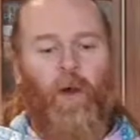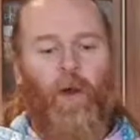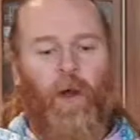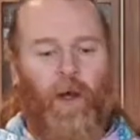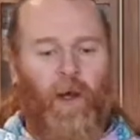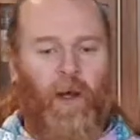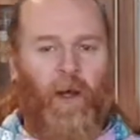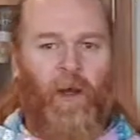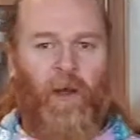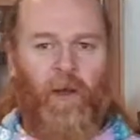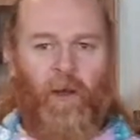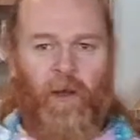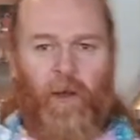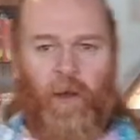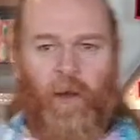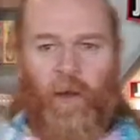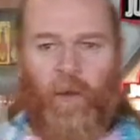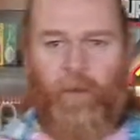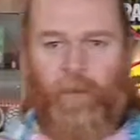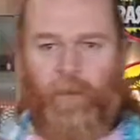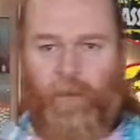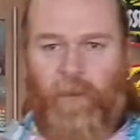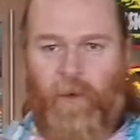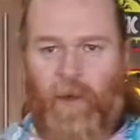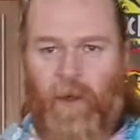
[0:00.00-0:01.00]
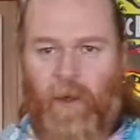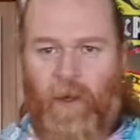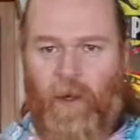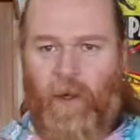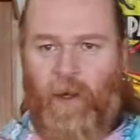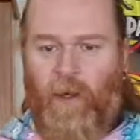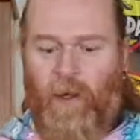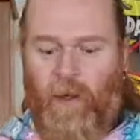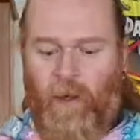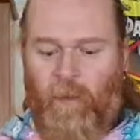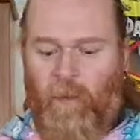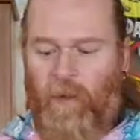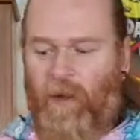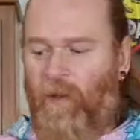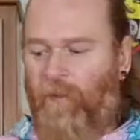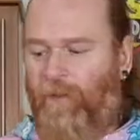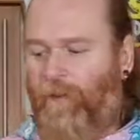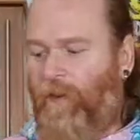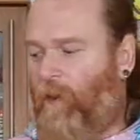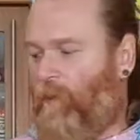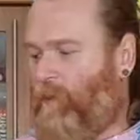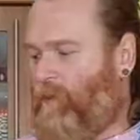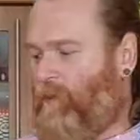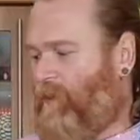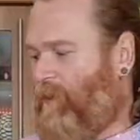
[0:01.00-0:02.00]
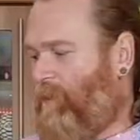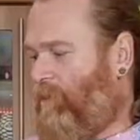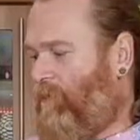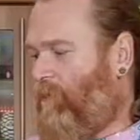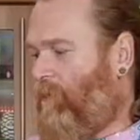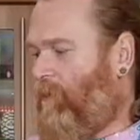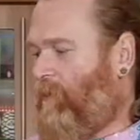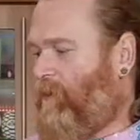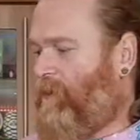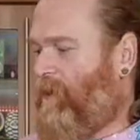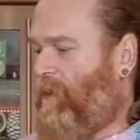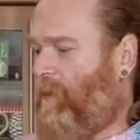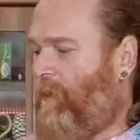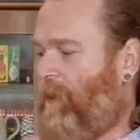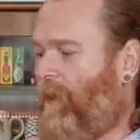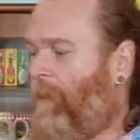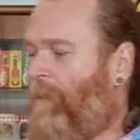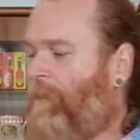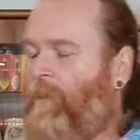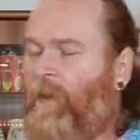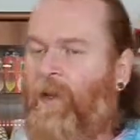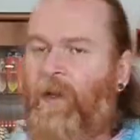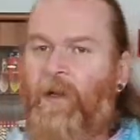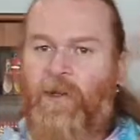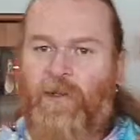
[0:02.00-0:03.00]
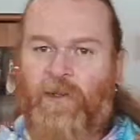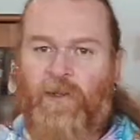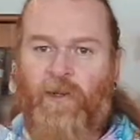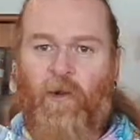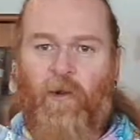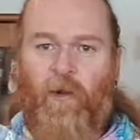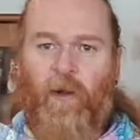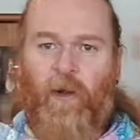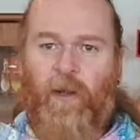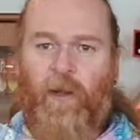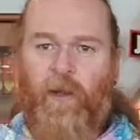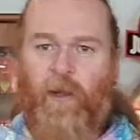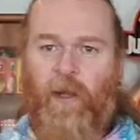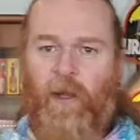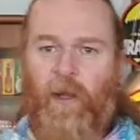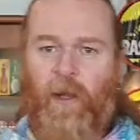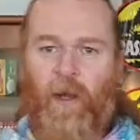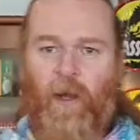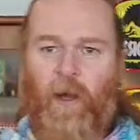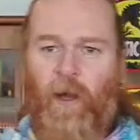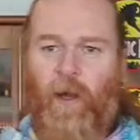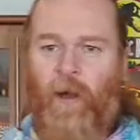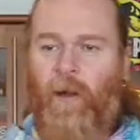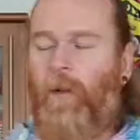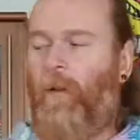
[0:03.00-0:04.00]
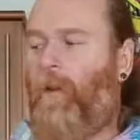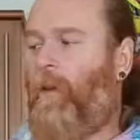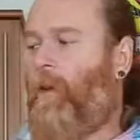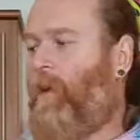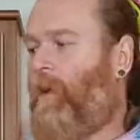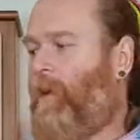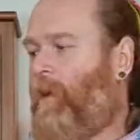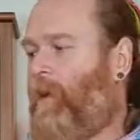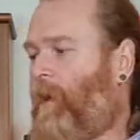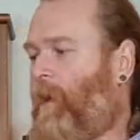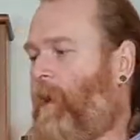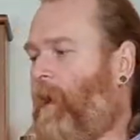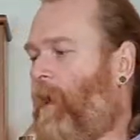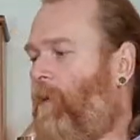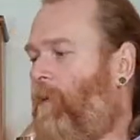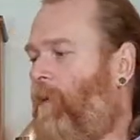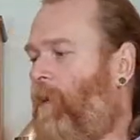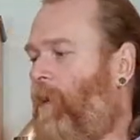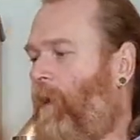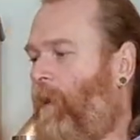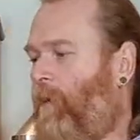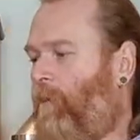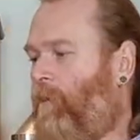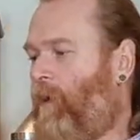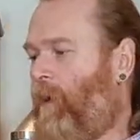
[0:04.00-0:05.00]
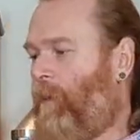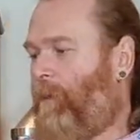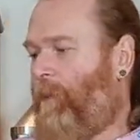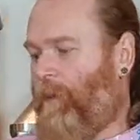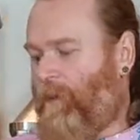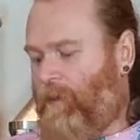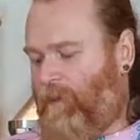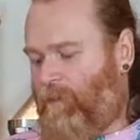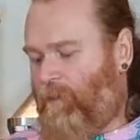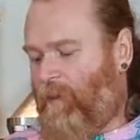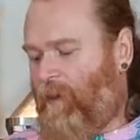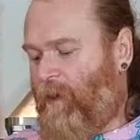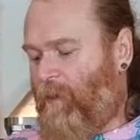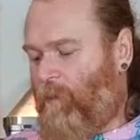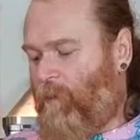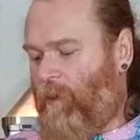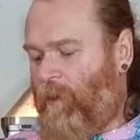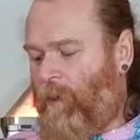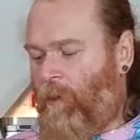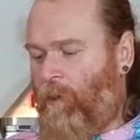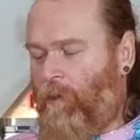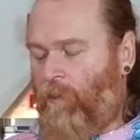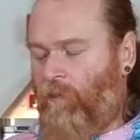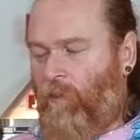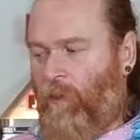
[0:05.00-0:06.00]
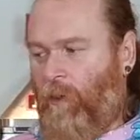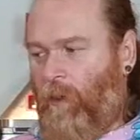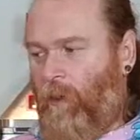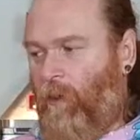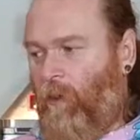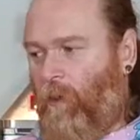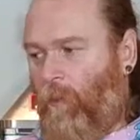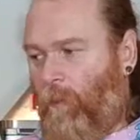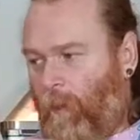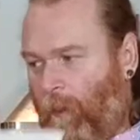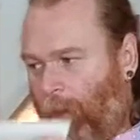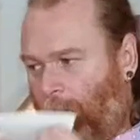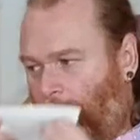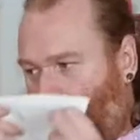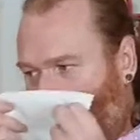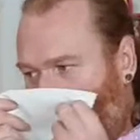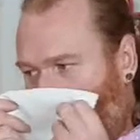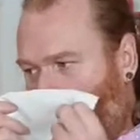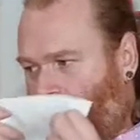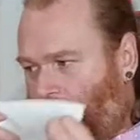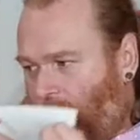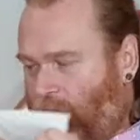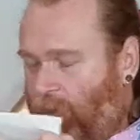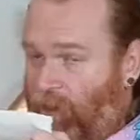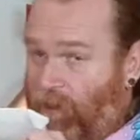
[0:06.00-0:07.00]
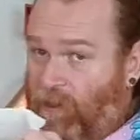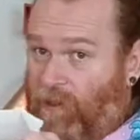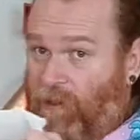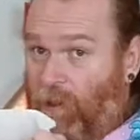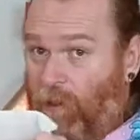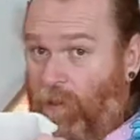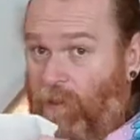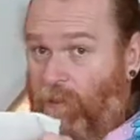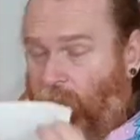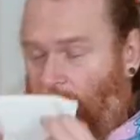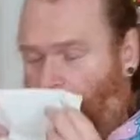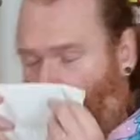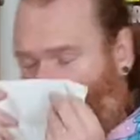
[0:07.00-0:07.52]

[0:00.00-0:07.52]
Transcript: one if I was abroad somewhere. Sorry, the Carolina Reaper has made my nose run a little bit, so excuse